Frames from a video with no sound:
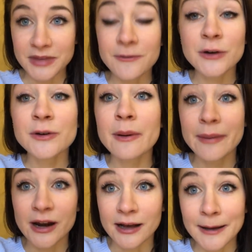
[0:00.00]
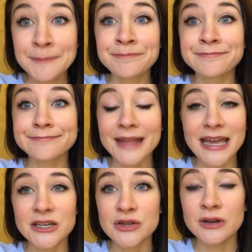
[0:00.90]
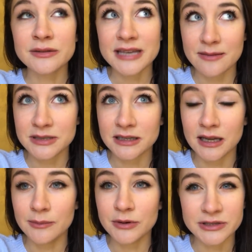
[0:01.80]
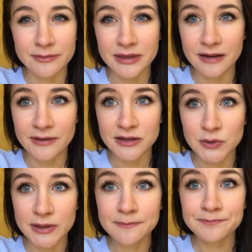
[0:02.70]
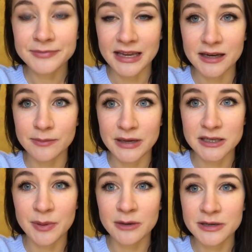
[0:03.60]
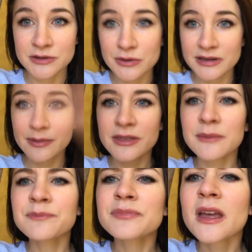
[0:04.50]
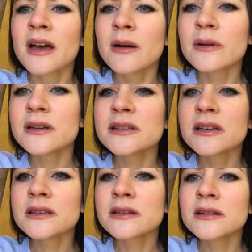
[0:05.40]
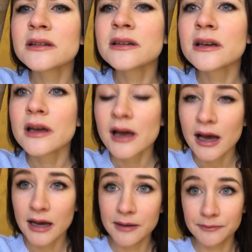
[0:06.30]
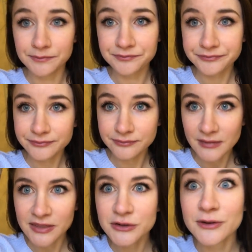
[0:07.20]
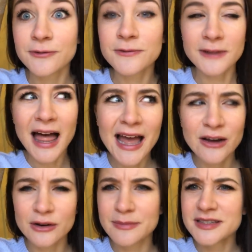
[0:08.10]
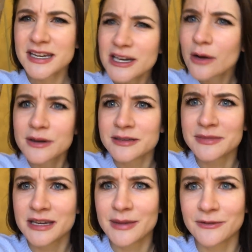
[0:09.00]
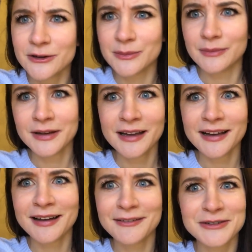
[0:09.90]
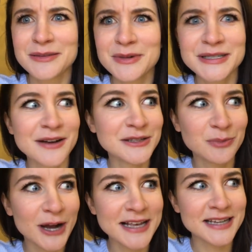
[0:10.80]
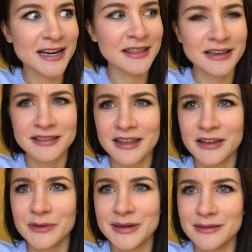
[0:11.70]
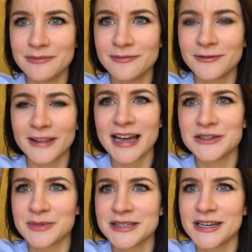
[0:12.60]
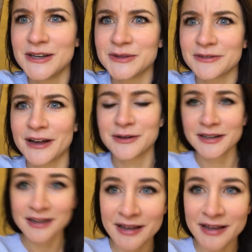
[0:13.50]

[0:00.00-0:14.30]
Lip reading: If you're from America and you know Sam's Club or something of that sort, like a big department store type of thing, what is this? There's a fly or a mosquito or something in my room. For some reason, I was surprised. I didn't think that there would be flies or mosquitoes around.